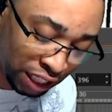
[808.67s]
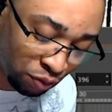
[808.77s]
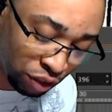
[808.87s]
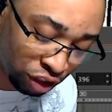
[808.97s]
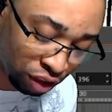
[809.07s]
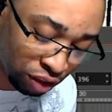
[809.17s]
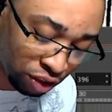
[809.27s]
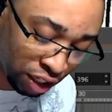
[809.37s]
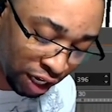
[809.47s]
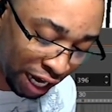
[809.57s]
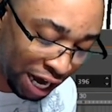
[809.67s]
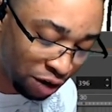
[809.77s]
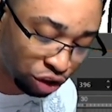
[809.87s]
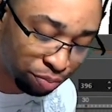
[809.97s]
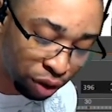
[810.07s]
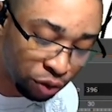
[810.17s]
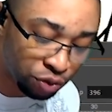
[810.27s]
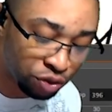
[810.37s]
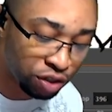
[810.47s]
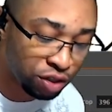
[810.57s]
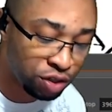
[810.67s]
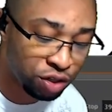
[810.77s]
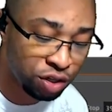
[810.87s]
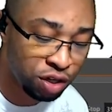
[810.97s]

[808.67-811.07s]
what she looks like, how she poses,